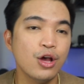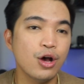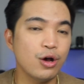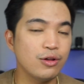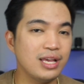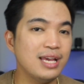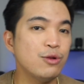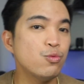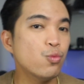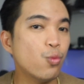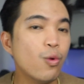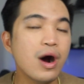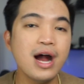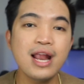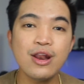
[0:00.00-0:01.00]
in
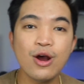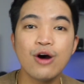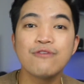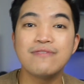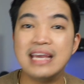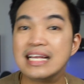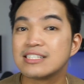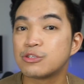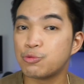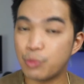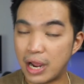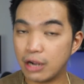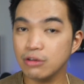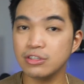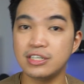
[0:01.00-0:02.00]
one of its
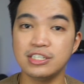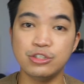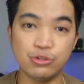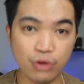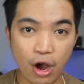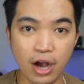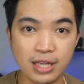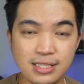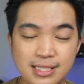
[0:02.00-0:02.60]
regular draws,